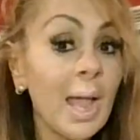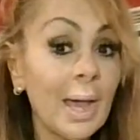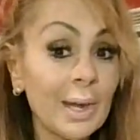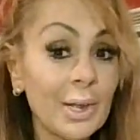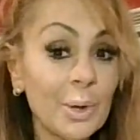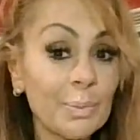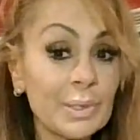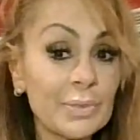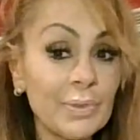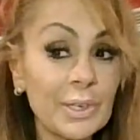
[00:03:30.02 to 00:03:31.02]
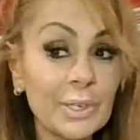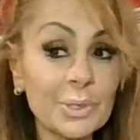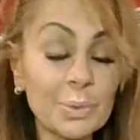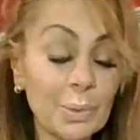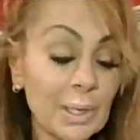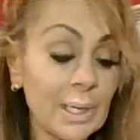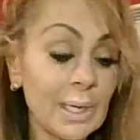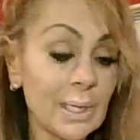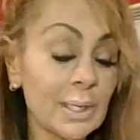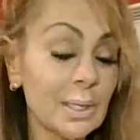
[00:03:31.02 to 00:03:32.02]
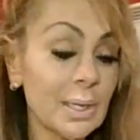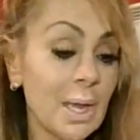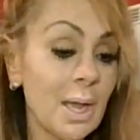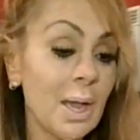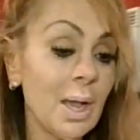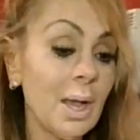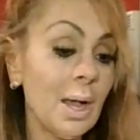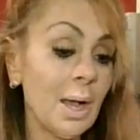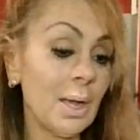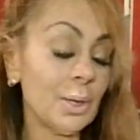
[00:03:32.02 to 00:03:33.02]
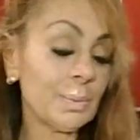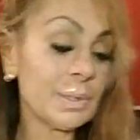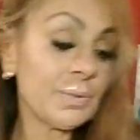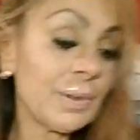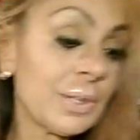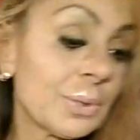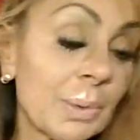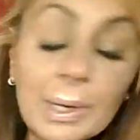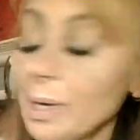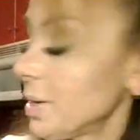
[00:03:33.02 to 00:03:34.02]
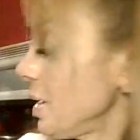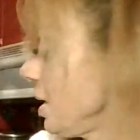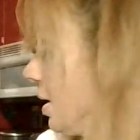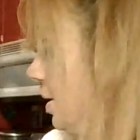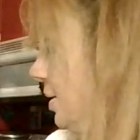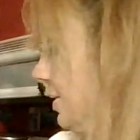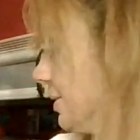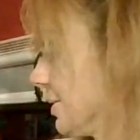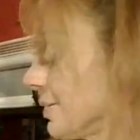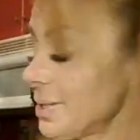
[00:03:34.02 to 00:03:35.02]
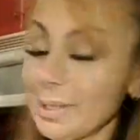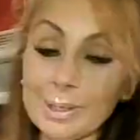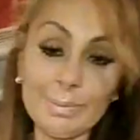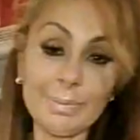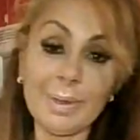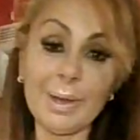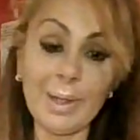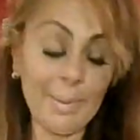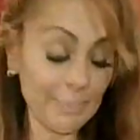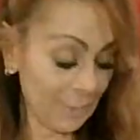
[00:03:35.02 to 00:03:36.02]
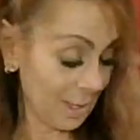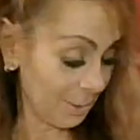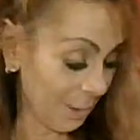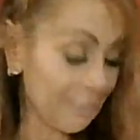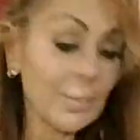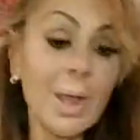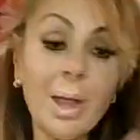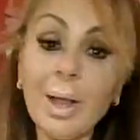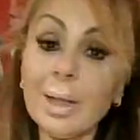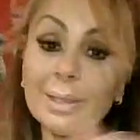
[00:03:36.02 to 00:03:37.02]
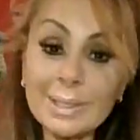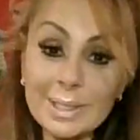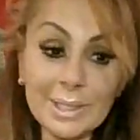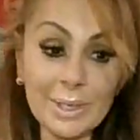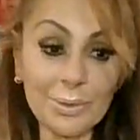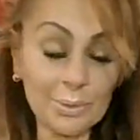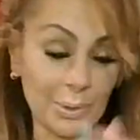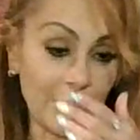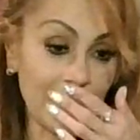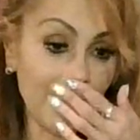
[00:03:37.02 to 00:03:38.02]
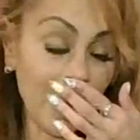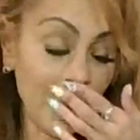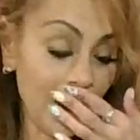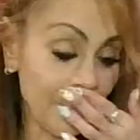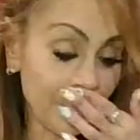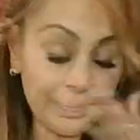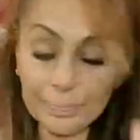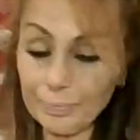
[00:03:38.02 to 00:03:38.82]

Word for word: and I hope this video's working. I hope this video's working. Uh, cause it's just, okay. Anyway, let's just go through it. Um,